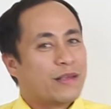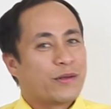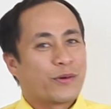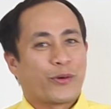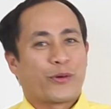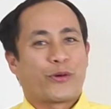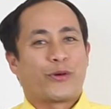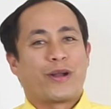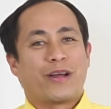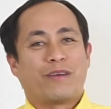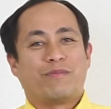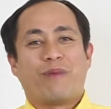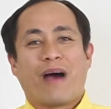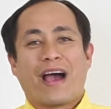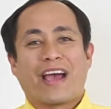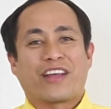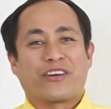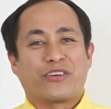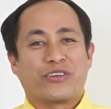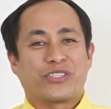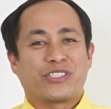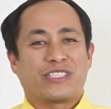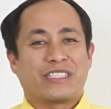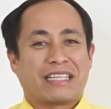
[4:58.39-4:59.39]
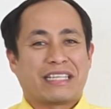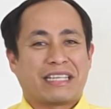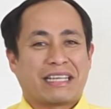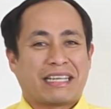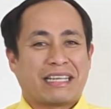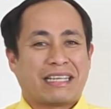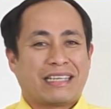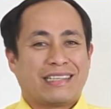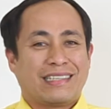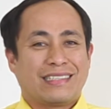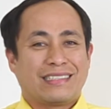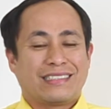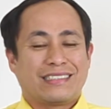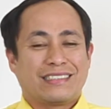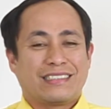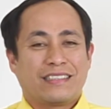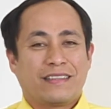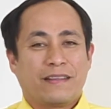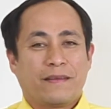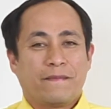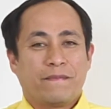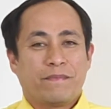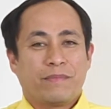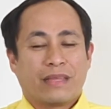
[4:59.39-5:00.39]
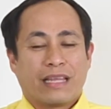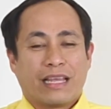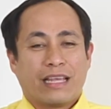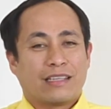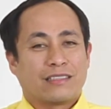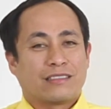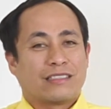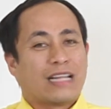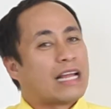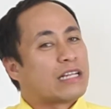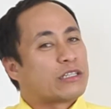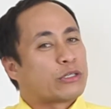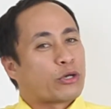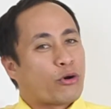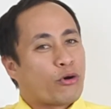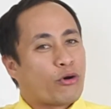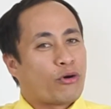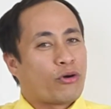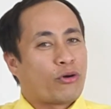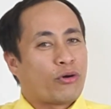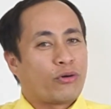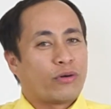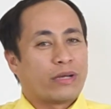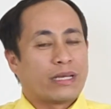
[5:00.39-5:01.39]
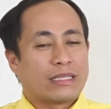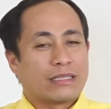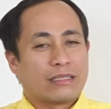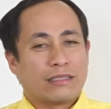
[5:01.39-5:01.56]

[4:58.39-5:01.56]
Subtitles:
Coronavirus is is not true.